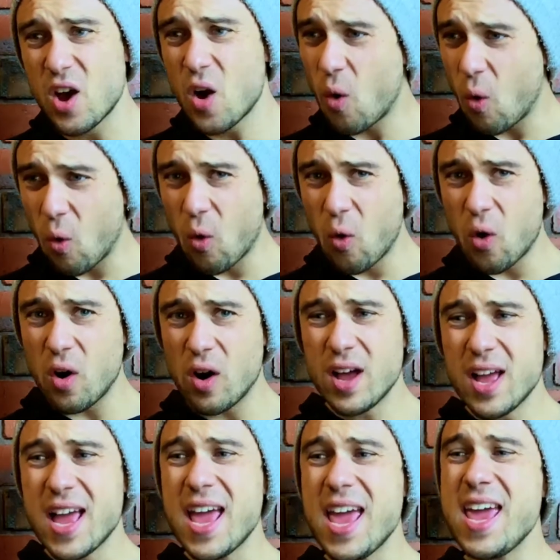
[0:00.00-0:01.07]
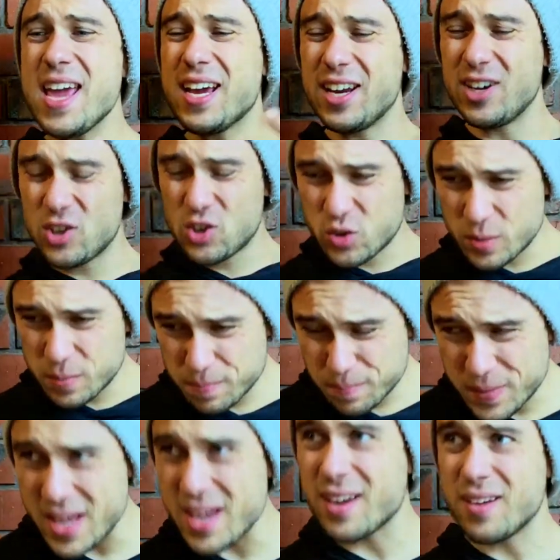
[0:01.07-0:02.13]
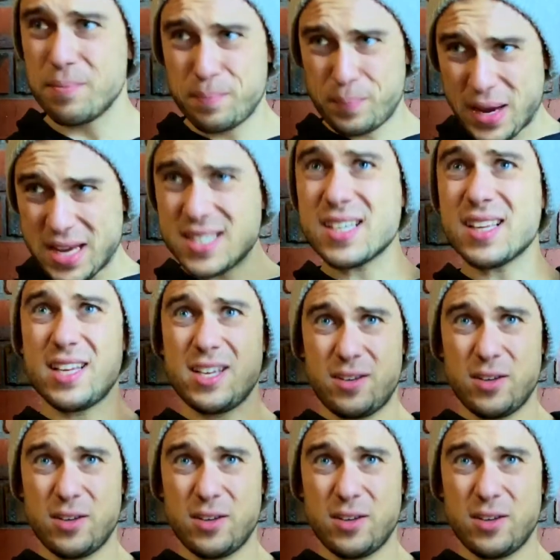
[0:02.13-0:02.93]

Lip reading: or it can basically,